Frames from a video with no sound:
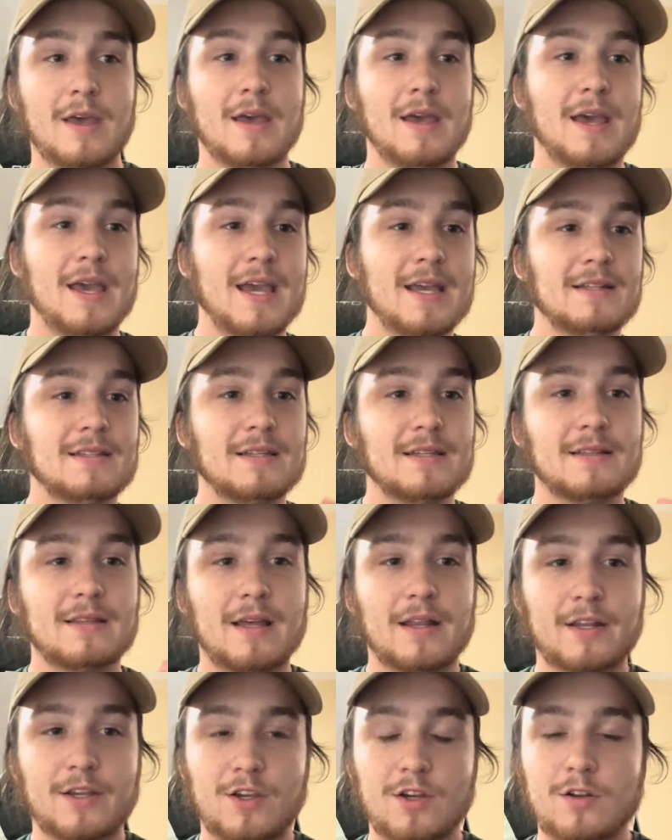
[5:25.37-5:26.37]
hinting that
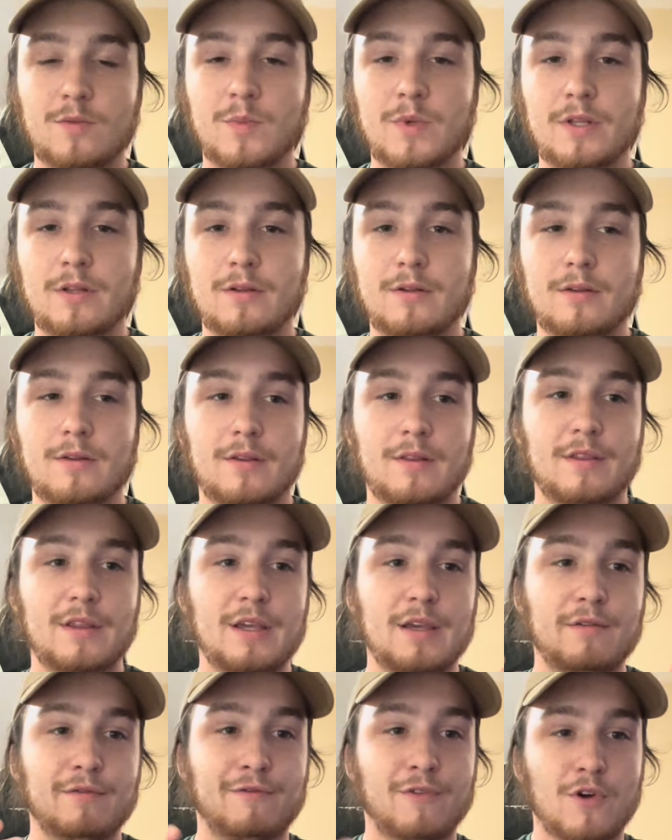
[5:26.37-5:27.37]
it could have been
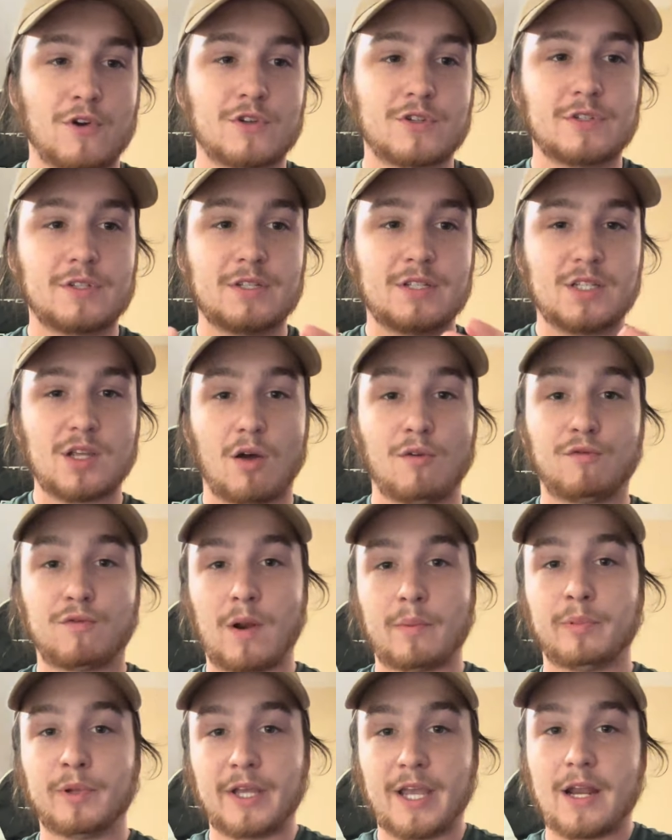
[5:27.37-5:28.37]
the first
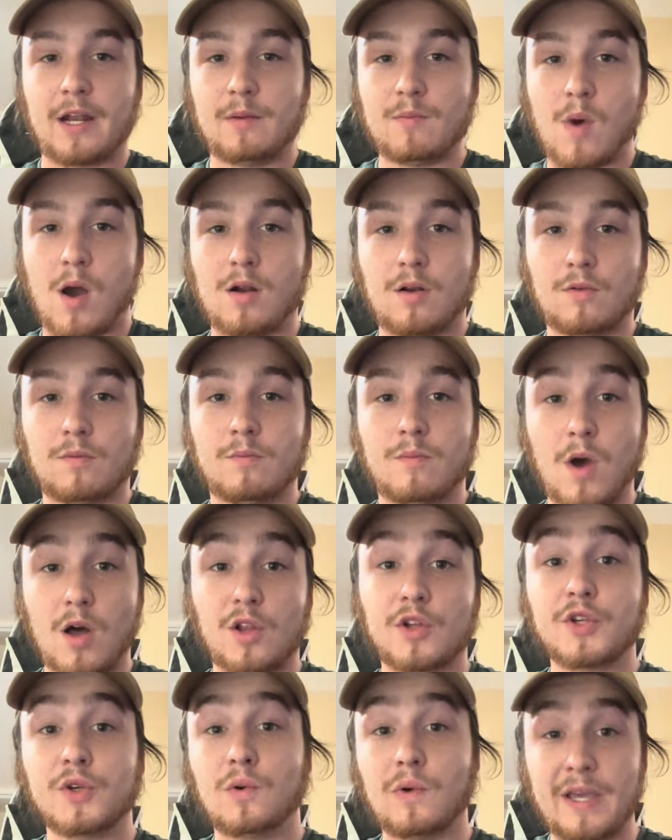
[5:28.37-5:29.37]
self-replicating
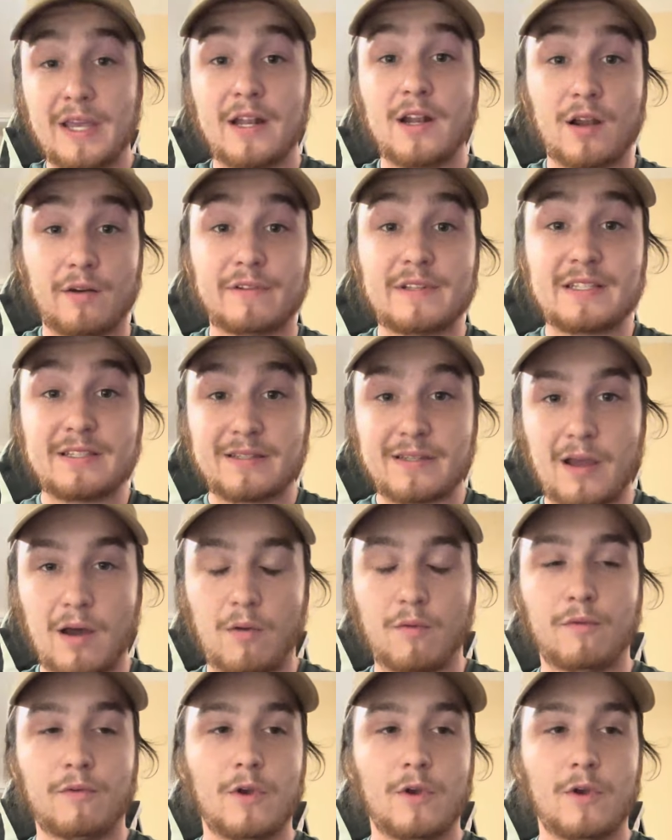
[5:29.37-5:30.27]
molecule in and of itself.